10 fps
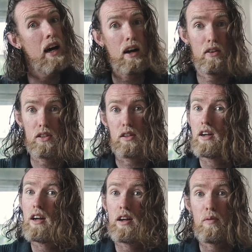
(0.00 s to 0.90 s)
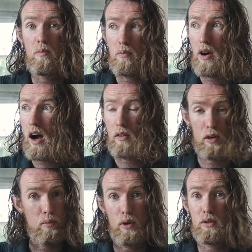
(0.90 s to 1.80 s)
I was like, I'm
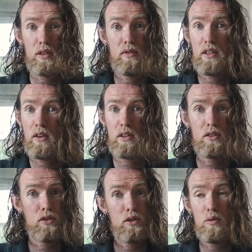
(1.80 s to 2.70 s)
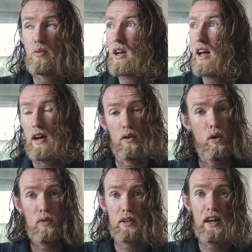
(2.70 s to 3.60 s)
going to post a video on YouTube, and
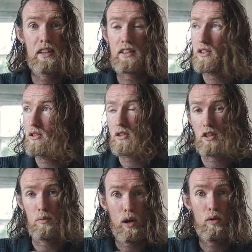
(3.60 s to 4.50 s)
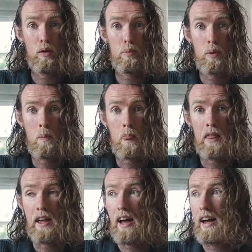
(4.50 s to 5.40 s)
overnight it's just going to blow up,
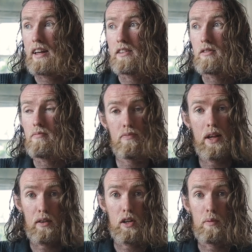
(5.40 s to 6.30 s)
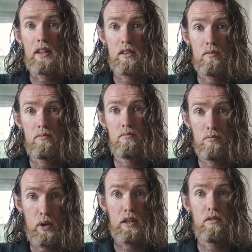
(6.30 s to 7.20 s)
and then I'm going to make
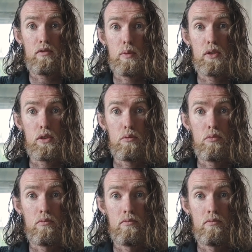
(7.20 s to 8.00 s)
money from YouTube.